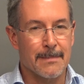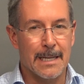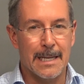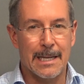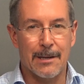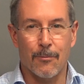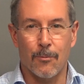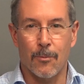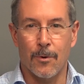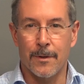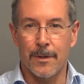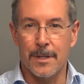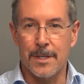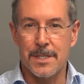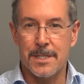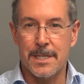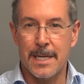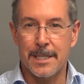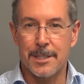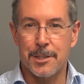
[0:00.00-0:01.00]
won the
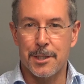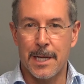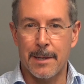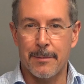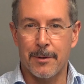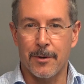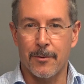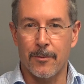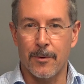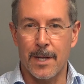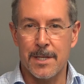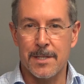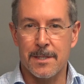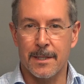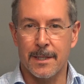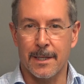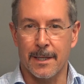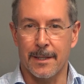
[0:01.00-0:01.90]
state champion in wrestling.